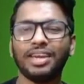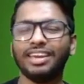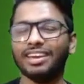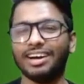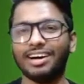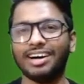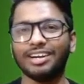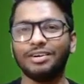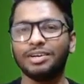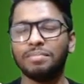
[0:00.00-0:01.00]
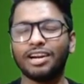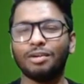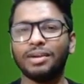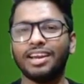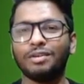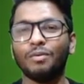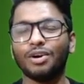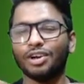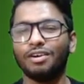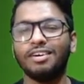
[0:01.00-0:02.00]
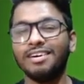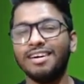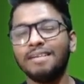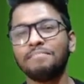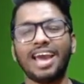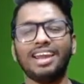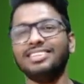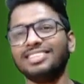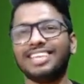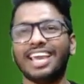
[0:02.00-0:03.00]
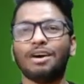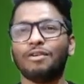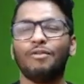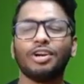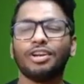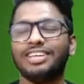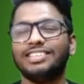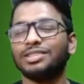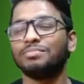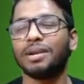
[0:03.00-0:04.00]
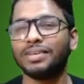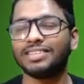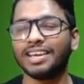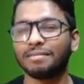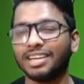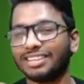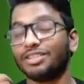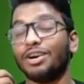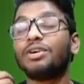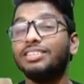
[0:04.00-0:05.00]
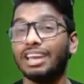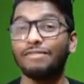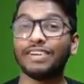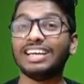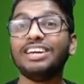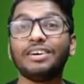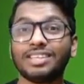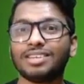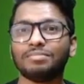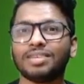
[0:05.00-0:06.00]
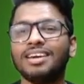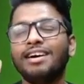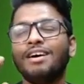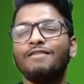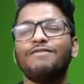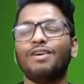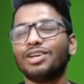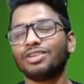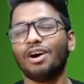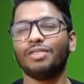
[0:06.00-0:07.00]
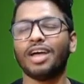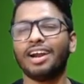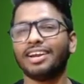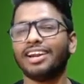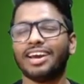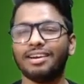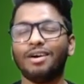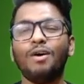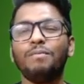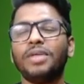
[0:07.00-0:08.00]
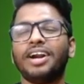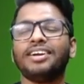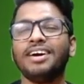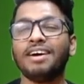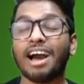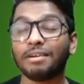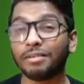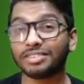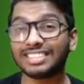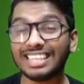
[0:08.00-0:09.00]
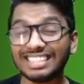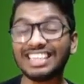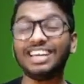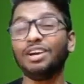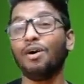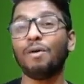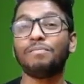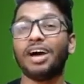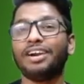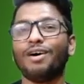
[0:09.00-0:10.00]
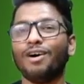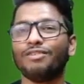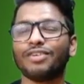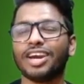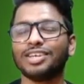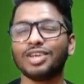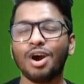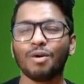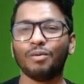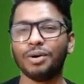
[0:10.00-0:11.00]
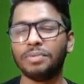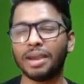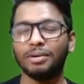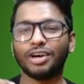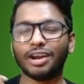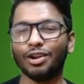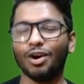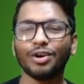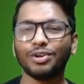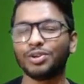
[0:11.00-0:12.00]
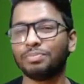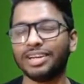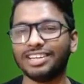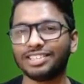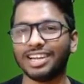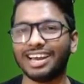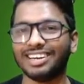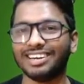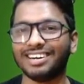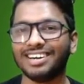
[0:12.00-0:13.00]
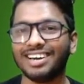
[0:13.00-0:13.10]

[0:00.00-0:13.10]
be it might not be like what your parents are saying or what your teachers might be saying, but yes, you're definitely good at something. Focus on that, and I sincerely hope that all of you guys would be able to unlock your true potential and